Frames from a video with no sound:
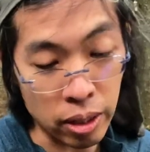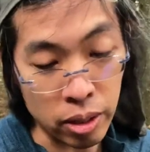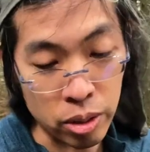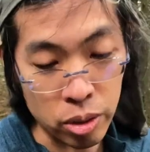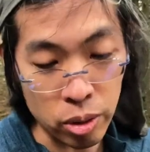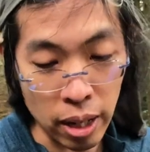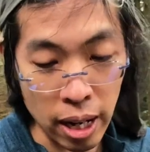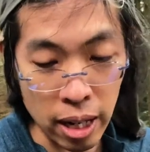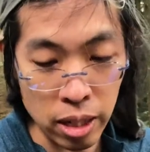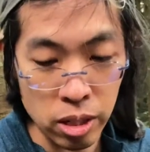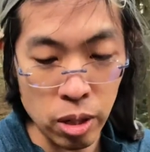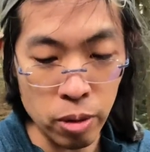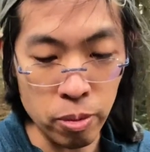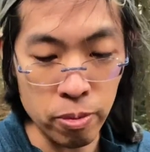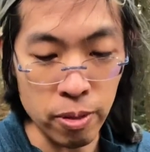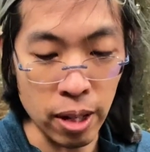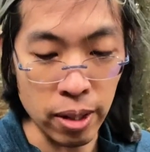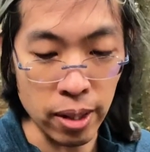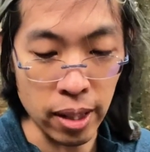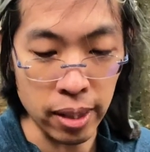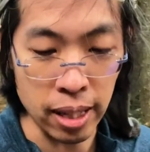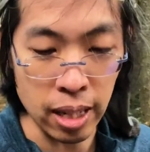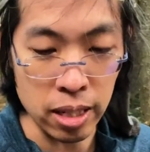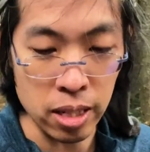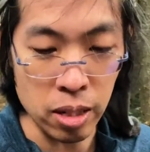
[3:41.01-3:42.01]
So I actually found
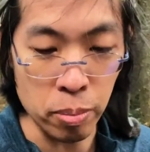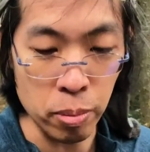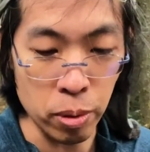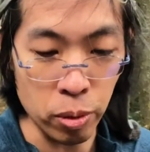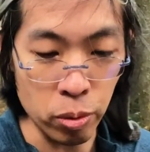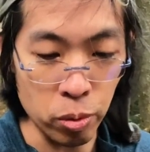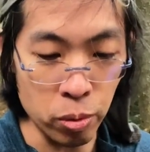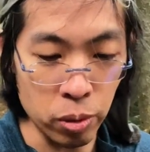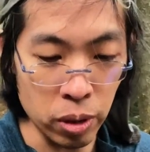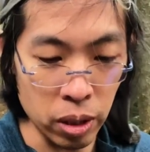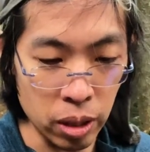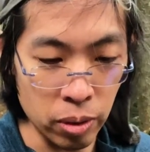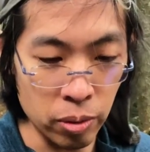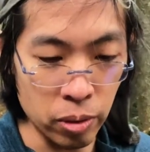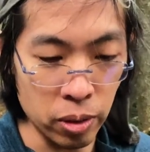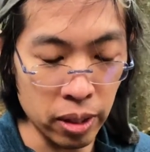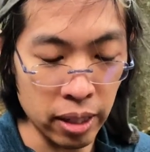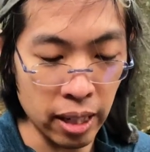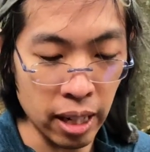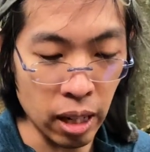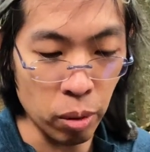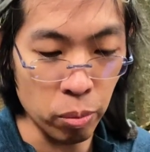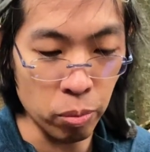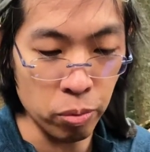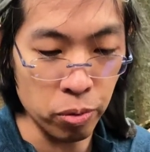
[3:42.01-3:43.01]
that to be really, really
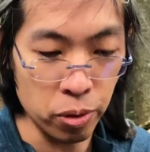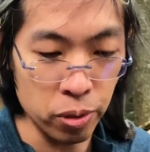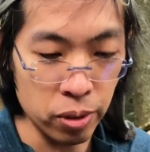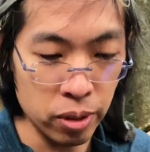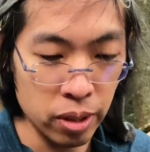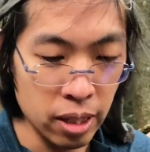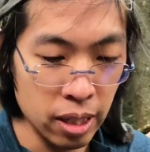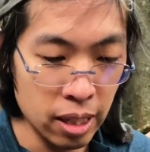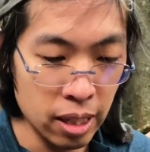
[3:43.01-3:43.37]
helpful.